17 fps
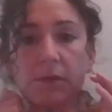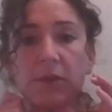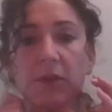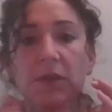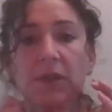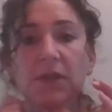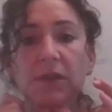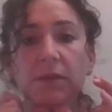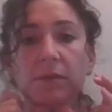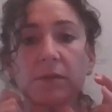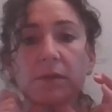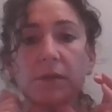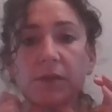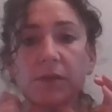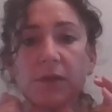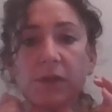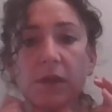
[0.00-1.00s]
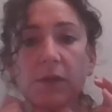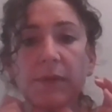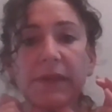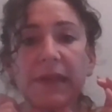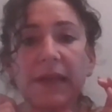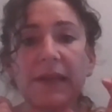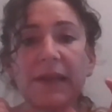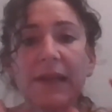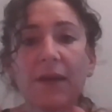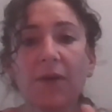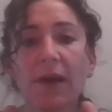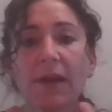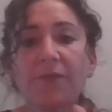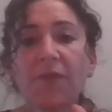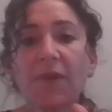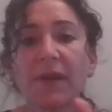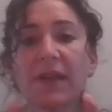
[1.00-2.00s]
I'm going to just go in there now.
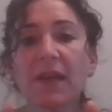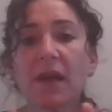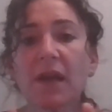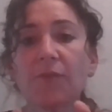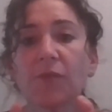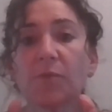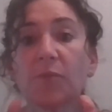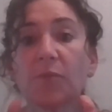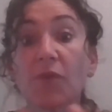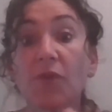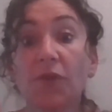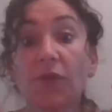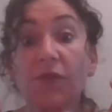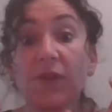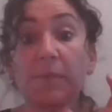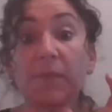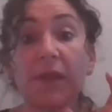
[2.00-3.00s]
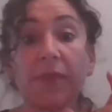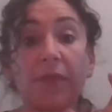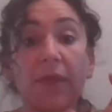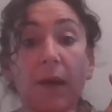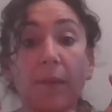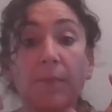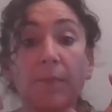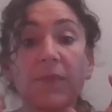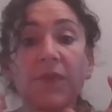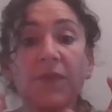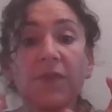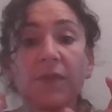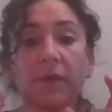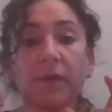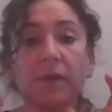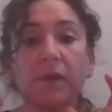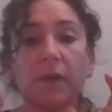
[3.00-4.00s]
I find it comfortable using my thumbs,
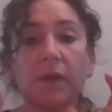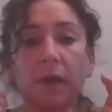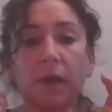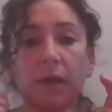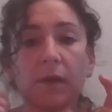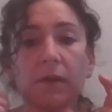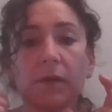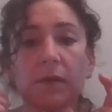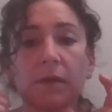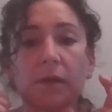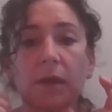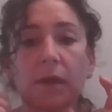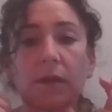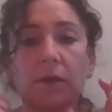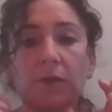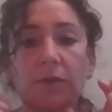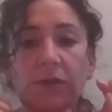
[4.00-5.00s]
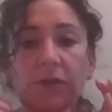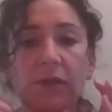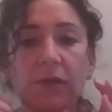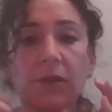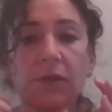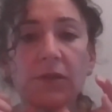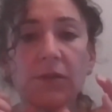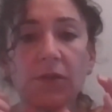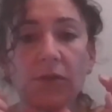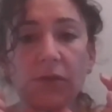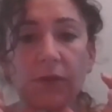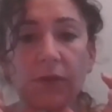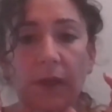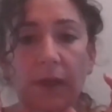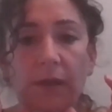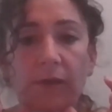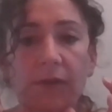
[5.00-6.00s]
and you're just going to do
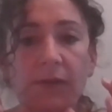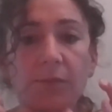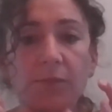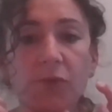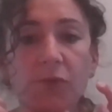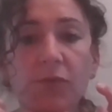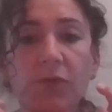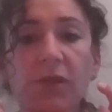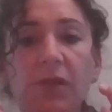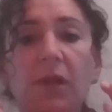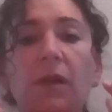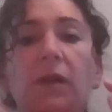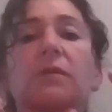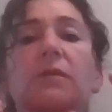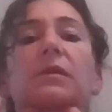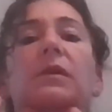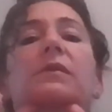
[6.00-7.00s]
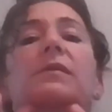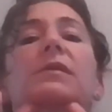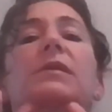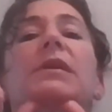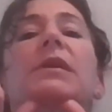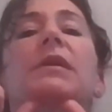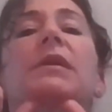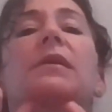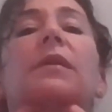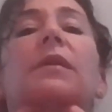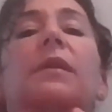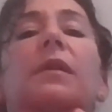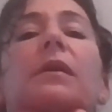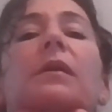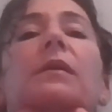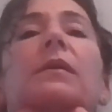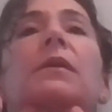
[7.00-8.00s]
again small circles underneath,
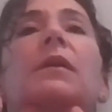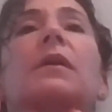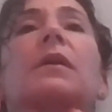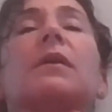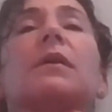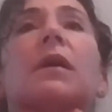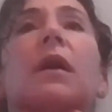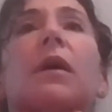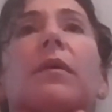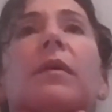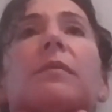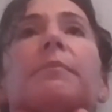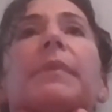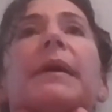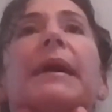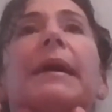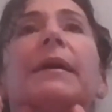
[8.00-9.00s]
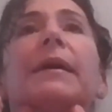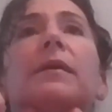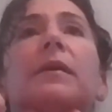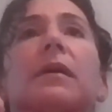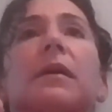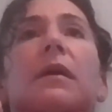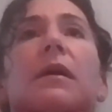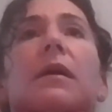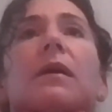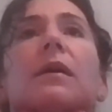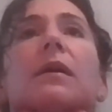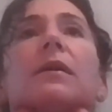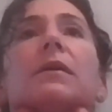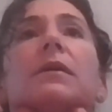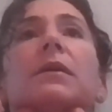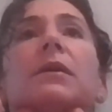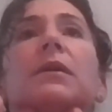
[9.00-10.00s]
going back
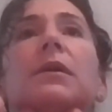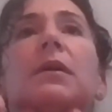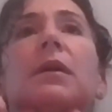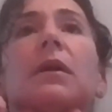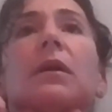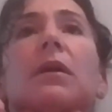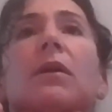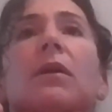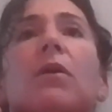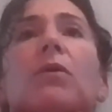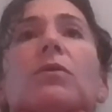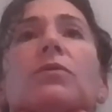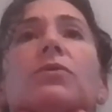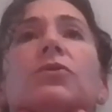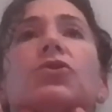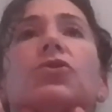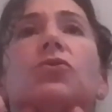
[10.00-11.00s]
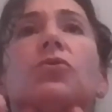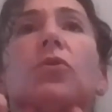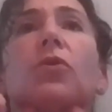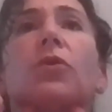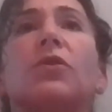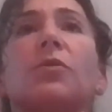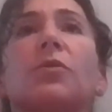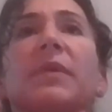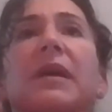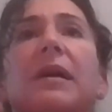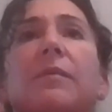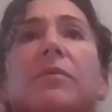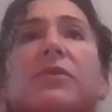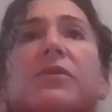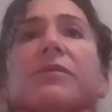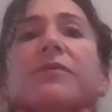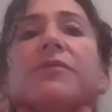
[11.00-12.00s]
along the jaw. You'll be
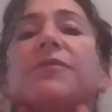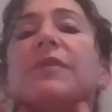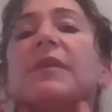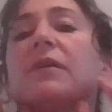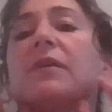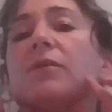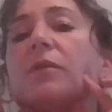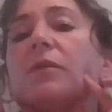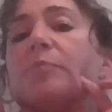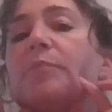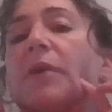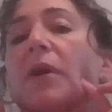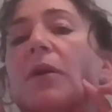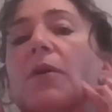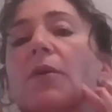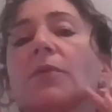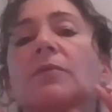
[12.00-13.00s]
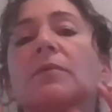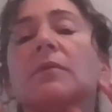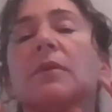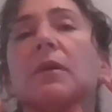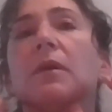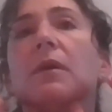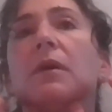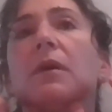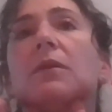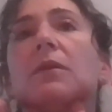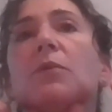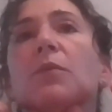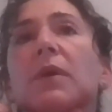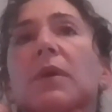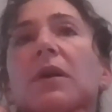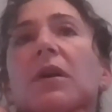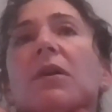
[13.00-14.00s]
able to feel the bone. You
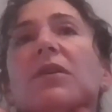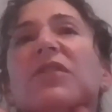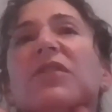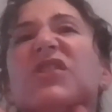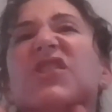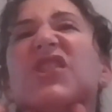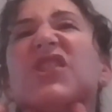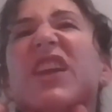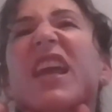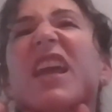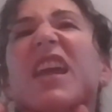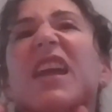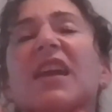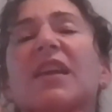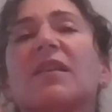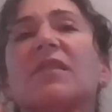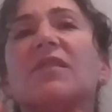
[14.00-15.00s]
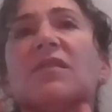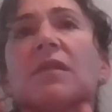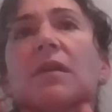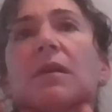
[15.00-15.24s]
want to kind of sink in,